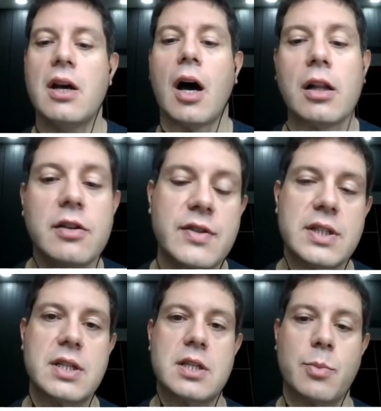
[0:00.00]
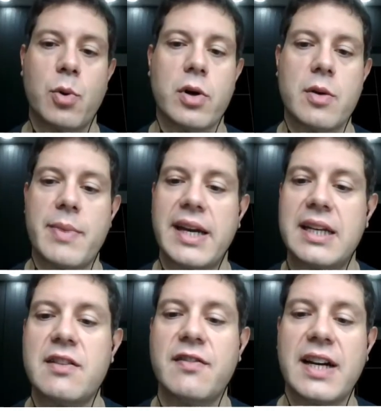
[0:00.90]
All of this is supported by a
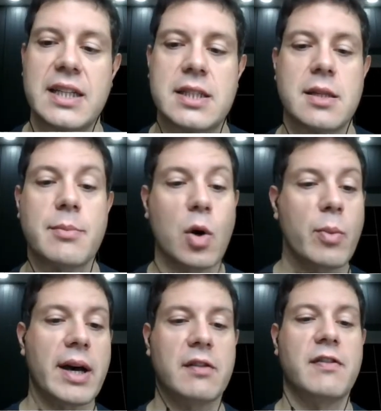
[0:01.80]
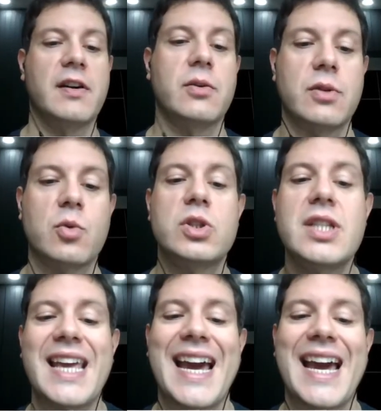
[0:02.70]
device, the mobile phone, in which the